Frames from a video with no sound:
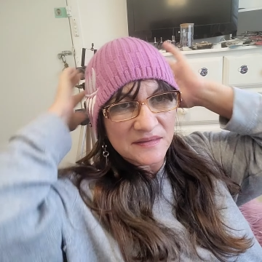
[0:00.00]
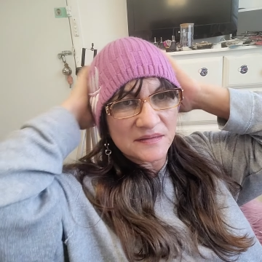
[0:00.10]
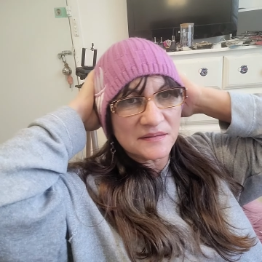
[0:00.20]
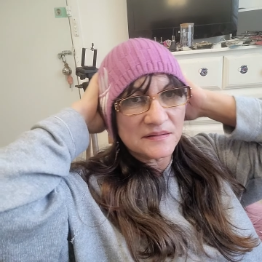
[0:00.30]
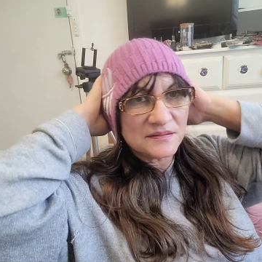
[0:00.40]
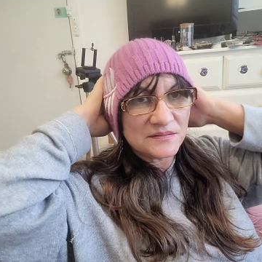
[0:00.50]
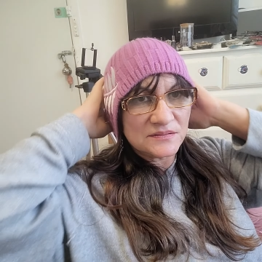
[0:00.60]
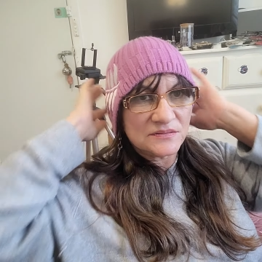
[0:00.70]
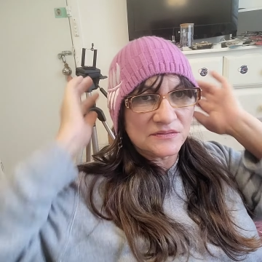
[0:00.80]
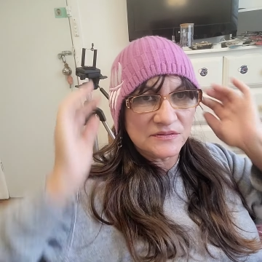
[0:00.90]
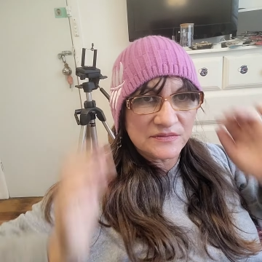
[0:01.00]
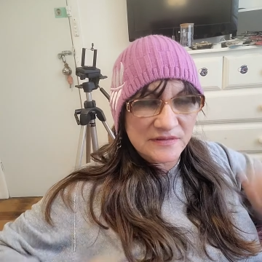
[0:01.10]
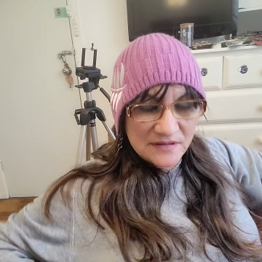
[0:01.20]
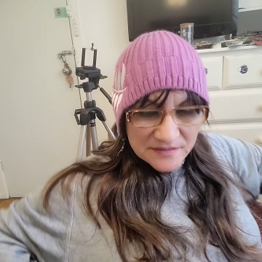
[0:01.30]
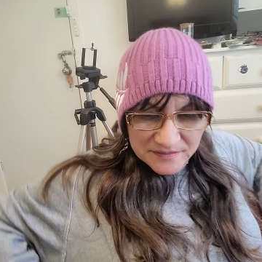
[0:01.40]
in New
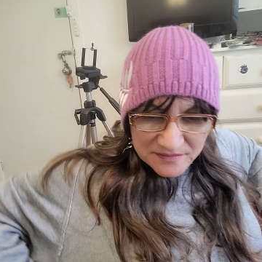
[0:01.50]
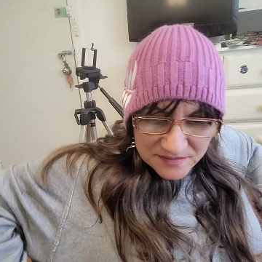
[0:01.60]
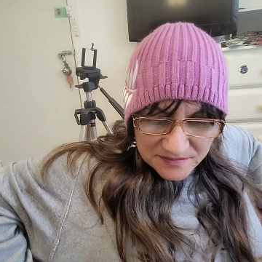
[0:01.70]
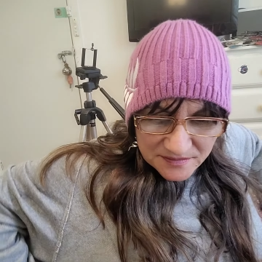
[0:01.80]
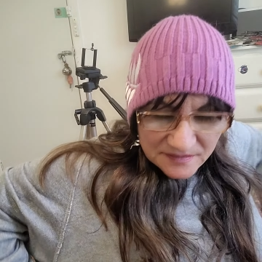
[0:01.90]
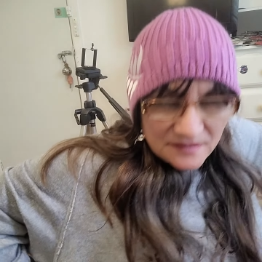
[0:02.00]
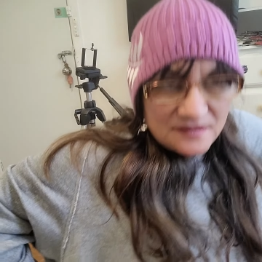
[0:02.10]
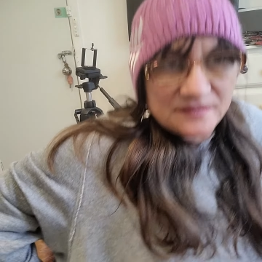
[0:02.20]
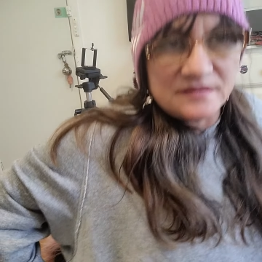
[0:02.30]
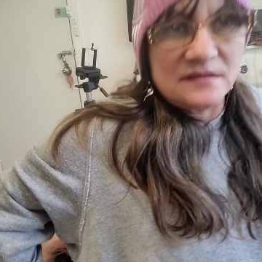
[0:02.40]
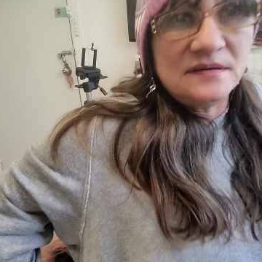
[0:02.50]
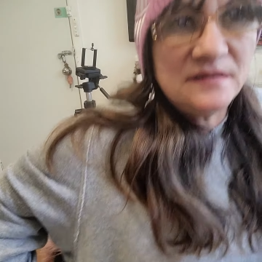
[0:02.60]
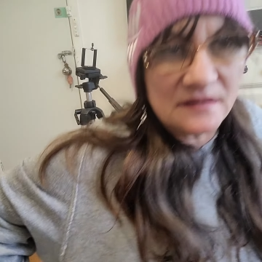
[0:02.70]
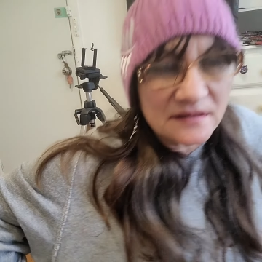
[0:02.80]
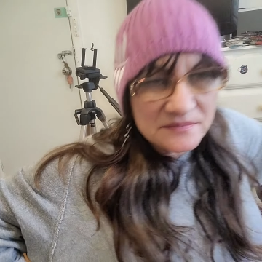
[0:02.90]
Zealand last
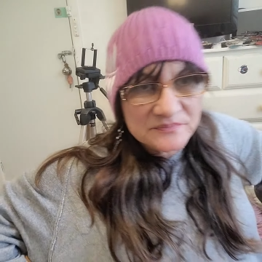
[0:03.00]
year